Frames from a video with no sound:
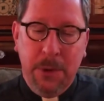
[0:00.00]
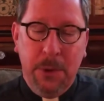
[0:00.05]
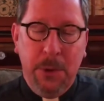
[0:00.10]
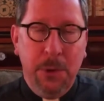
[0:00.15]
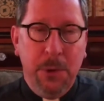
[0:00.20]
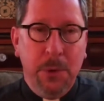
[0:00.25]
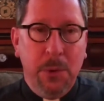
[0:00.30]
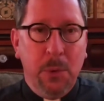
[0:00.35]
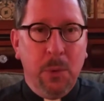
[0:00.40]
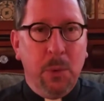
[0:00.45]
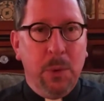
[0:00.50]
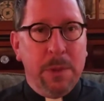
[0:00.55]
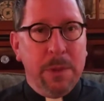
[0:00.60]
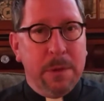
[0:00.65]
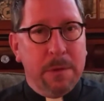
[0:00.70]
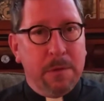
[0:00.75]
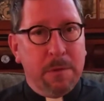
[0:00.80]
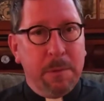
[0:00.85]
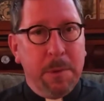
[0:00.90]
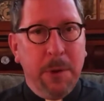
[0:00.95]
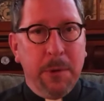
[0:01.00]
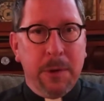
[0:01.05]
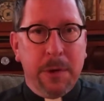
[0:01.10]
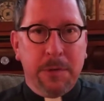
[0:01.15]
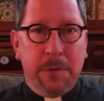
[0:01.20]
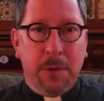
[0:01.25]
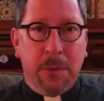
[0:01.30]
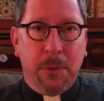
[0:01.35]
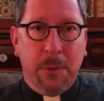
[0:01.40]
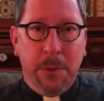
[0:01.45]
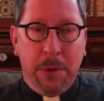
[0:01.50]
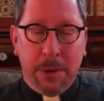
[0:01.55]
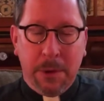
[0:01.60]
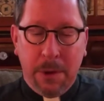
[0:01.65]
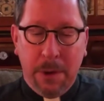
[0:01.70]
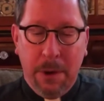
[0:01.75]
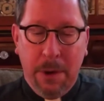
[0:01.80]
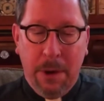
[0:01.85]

who, when the Spirit is at work,